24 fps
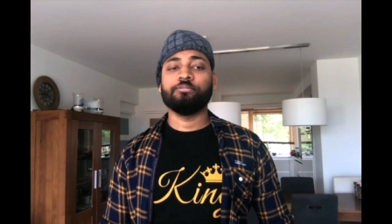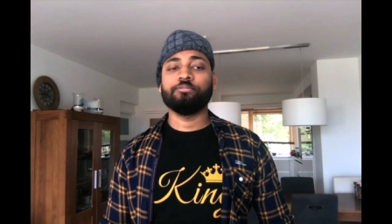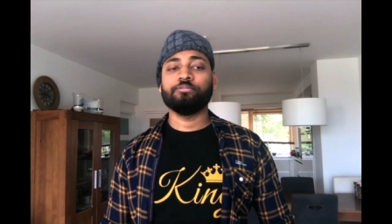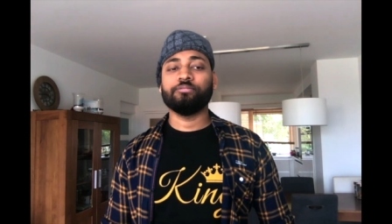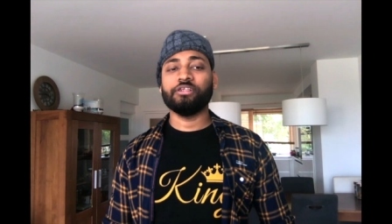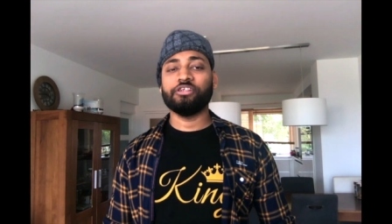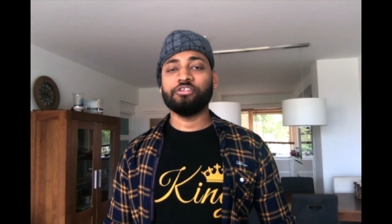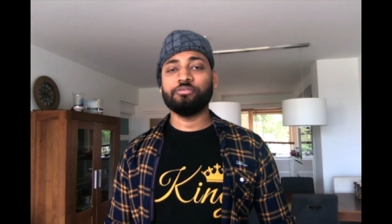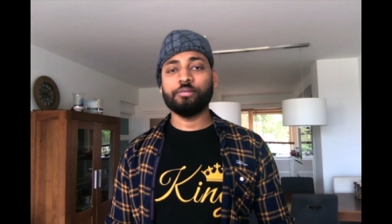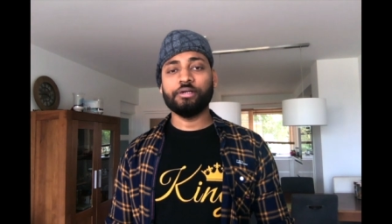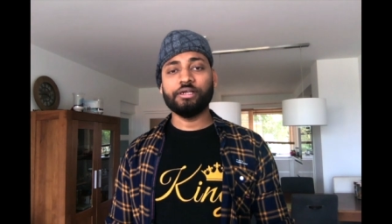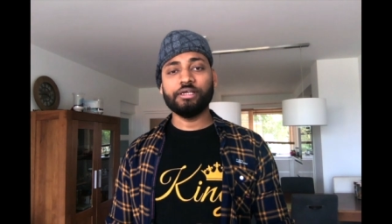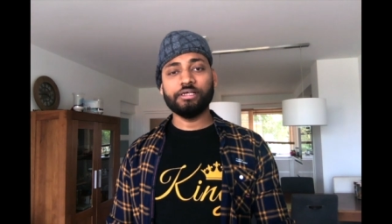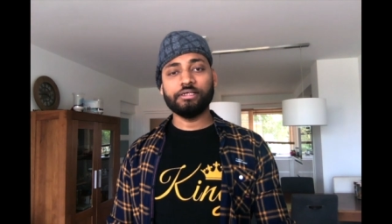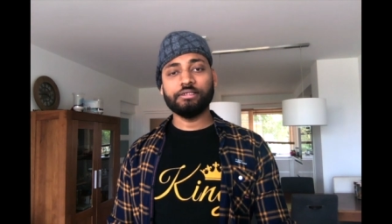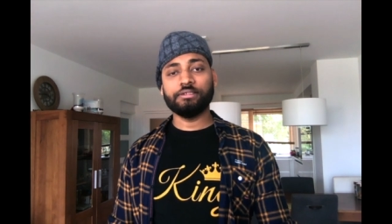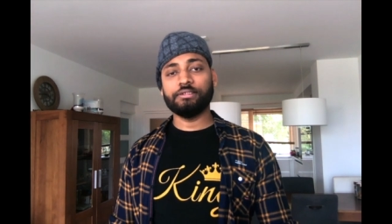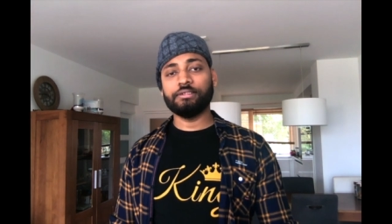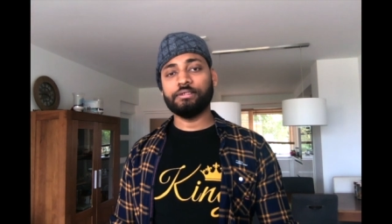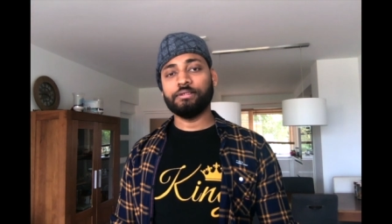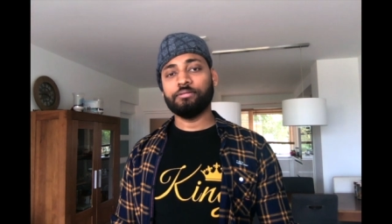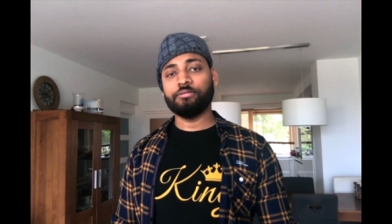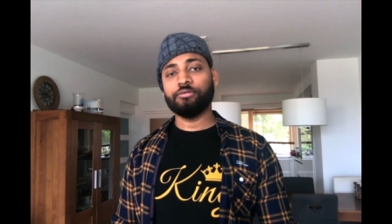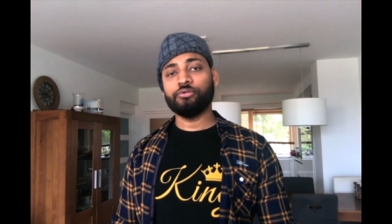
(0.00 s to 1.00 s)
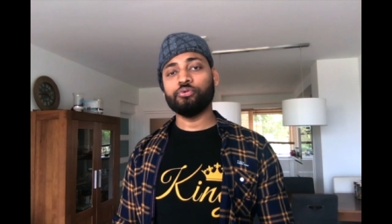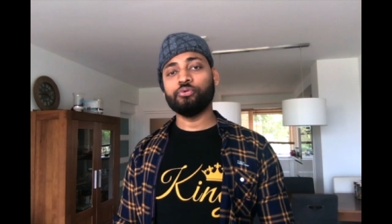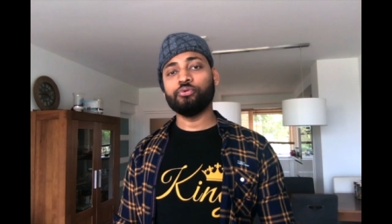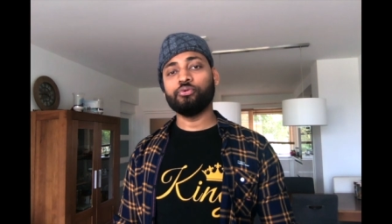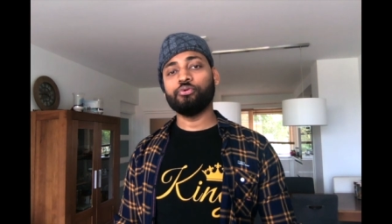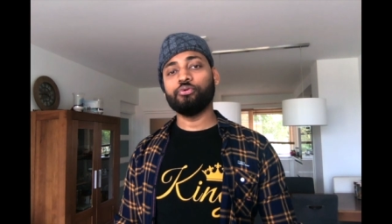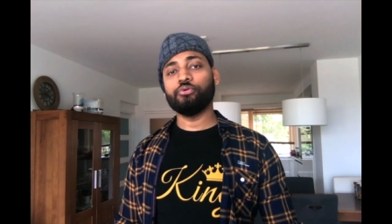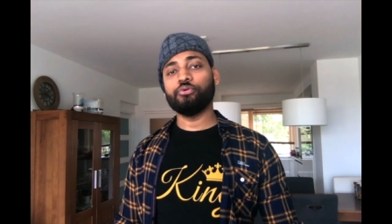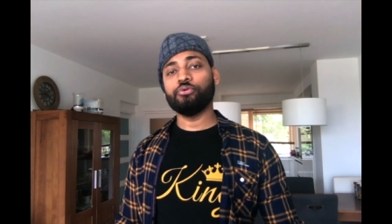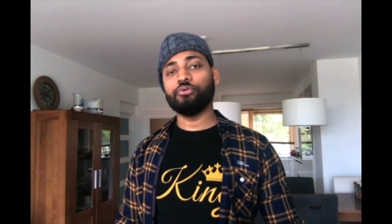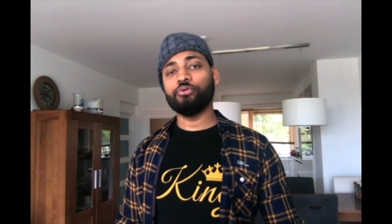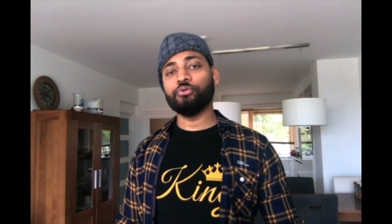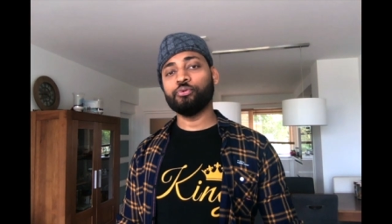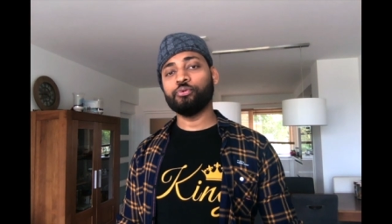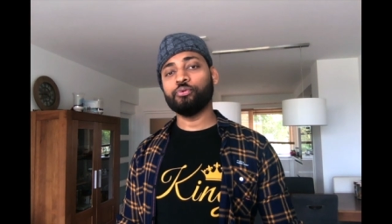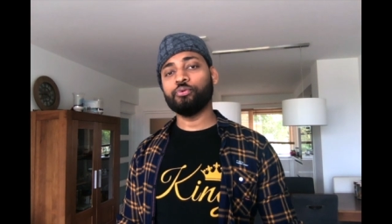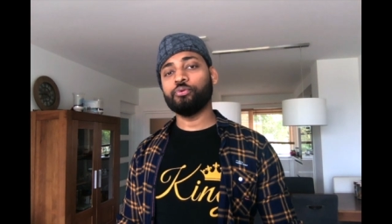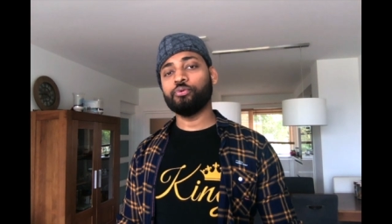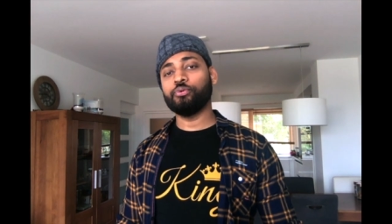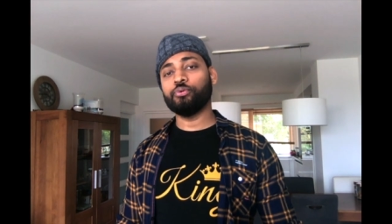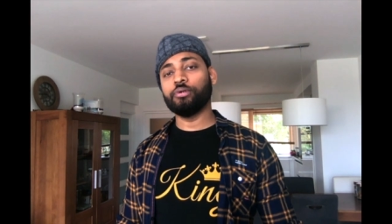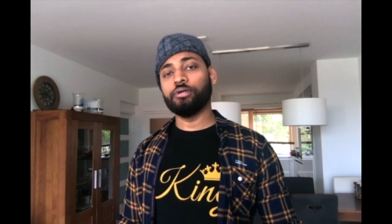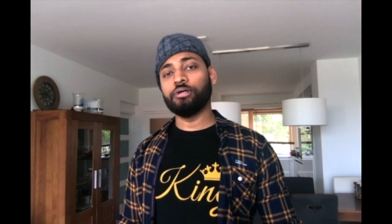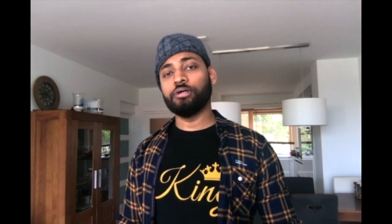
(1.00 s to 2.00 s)
it's pretty easy to
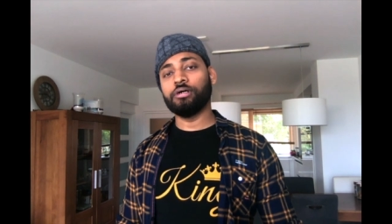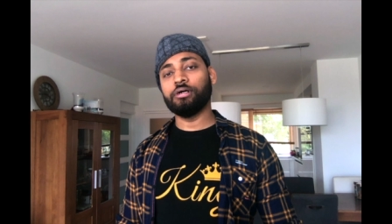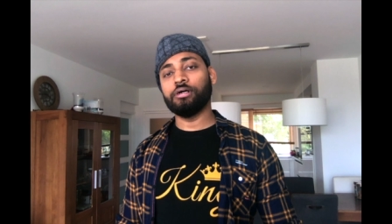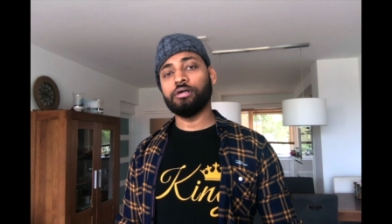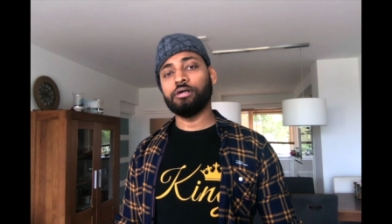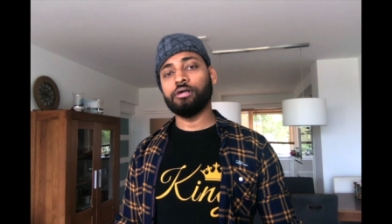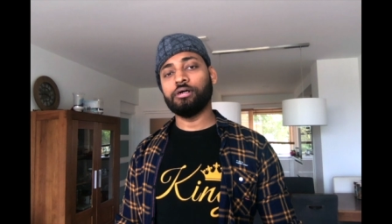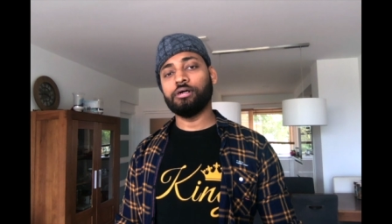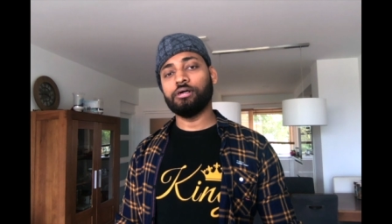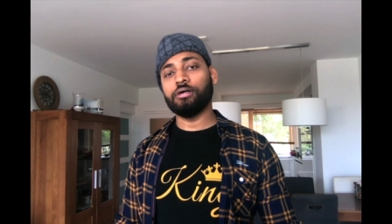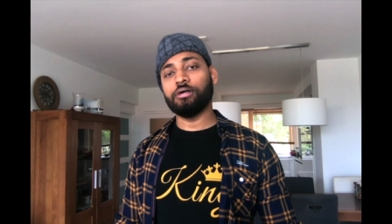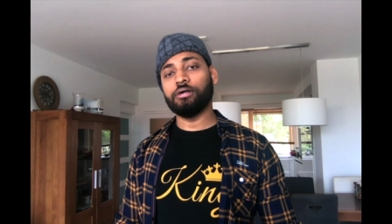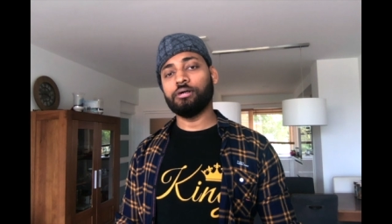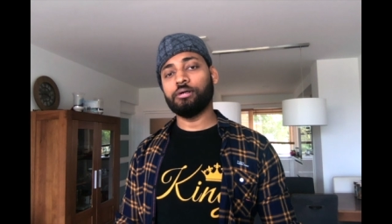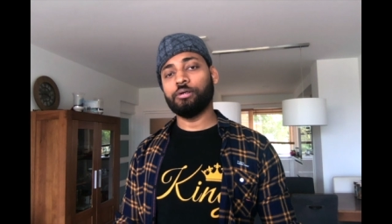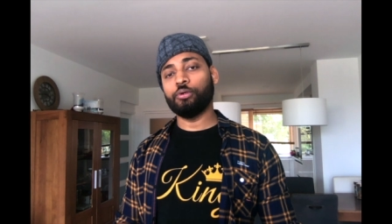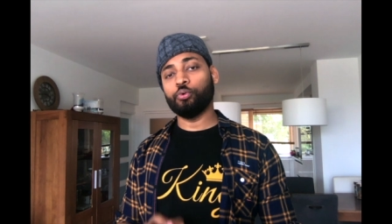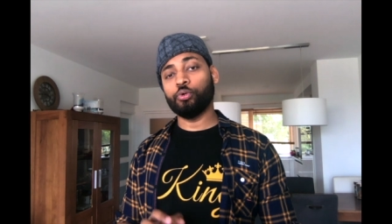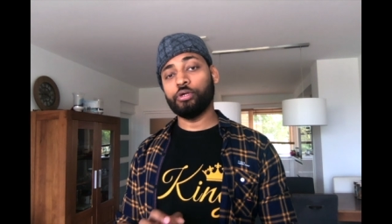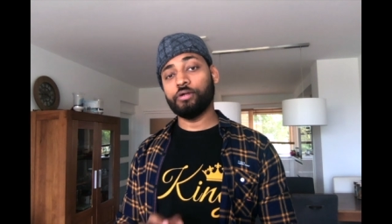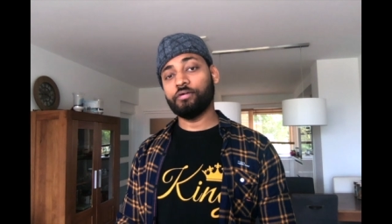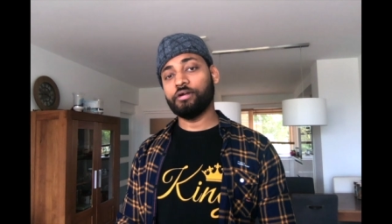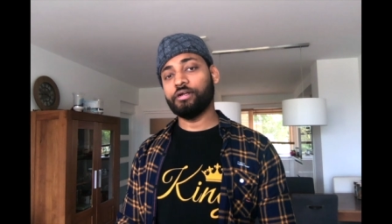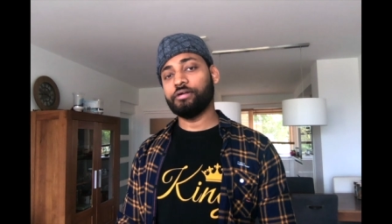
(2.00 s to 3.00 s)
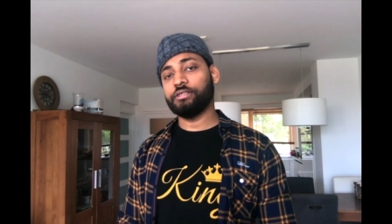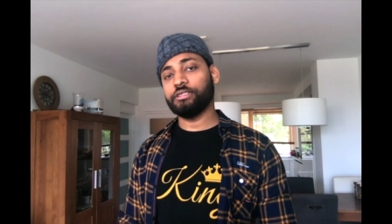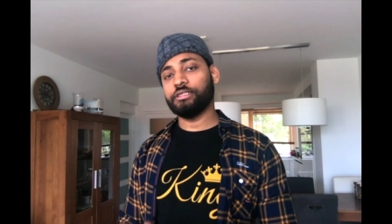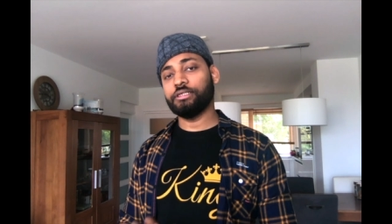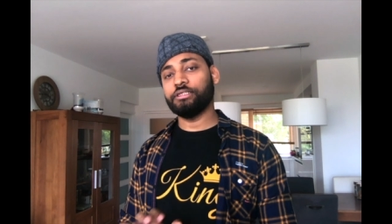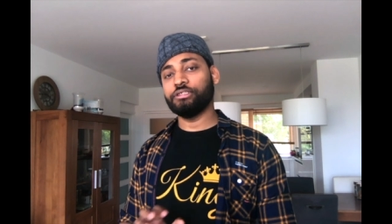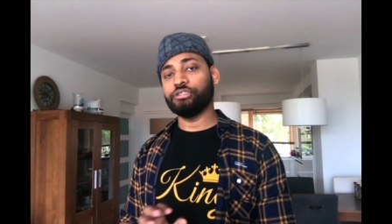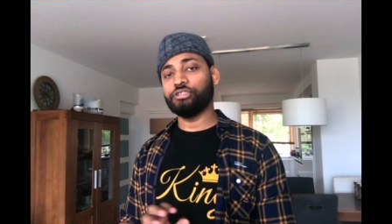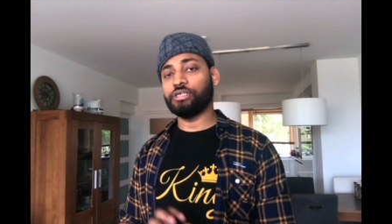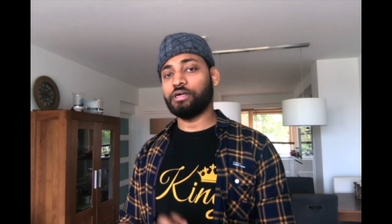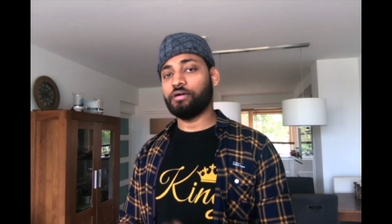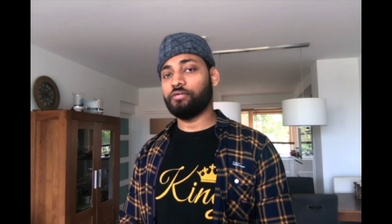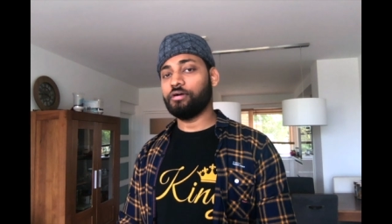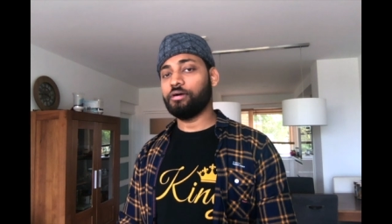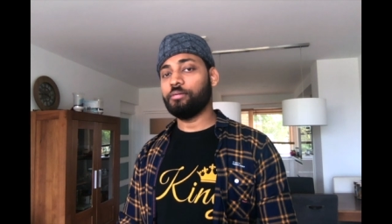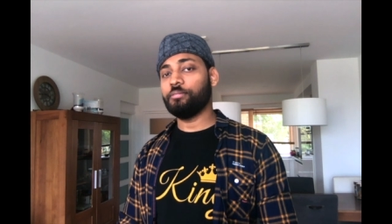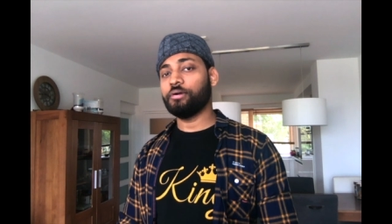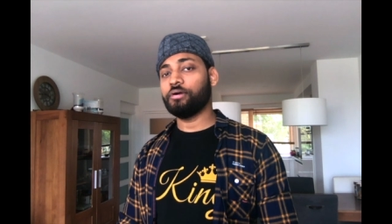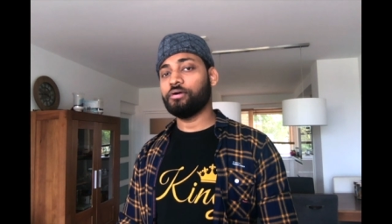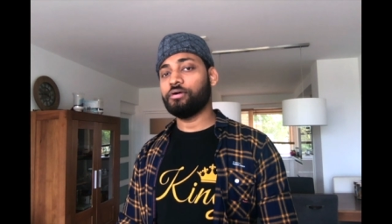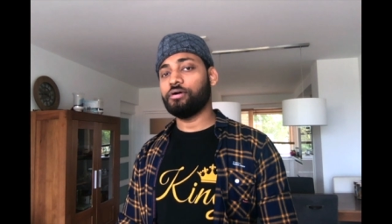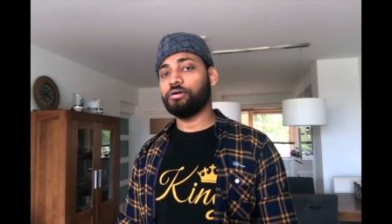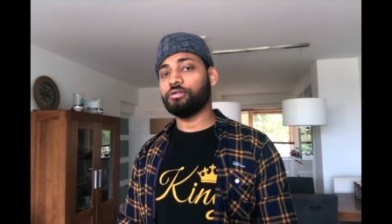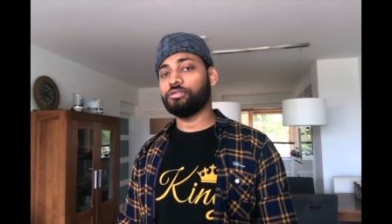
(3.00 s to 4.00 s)
do low level design in Java,
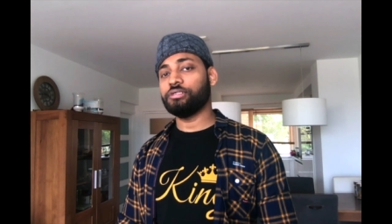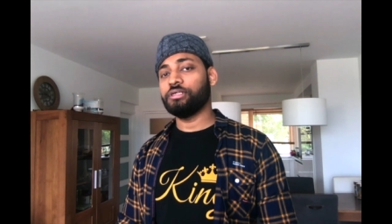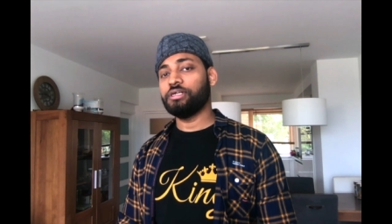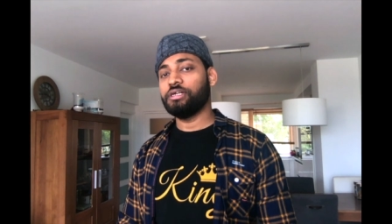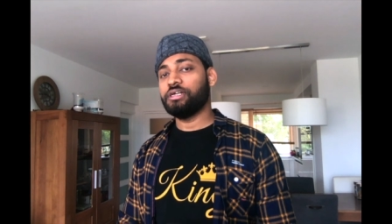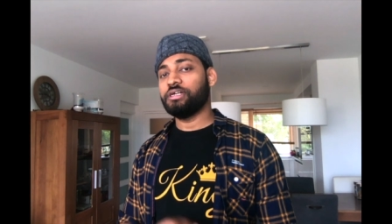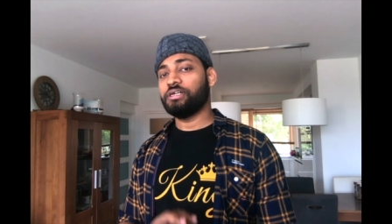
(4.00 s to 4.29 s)
because